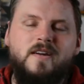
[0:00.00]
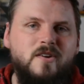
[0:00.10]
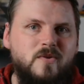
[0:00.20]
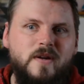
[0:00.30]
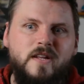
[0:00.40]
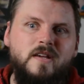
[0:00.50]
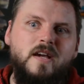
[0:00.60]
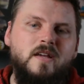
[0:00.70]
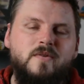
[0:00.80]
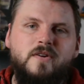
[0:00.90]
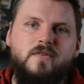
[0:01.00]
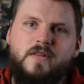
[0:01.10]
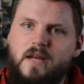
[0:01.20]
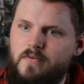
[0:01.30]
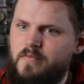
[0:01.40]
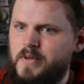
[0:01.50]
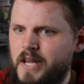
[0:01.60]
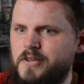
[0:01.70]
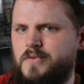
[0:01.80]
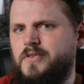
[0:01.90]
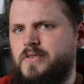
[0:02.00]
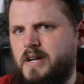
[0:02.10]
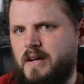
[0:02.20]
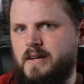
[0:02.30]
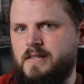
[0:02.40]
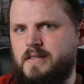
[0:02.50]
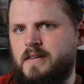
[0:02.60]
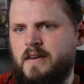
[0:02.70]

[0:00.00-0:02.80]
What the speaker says: it can quickly get you in contact with potential new clients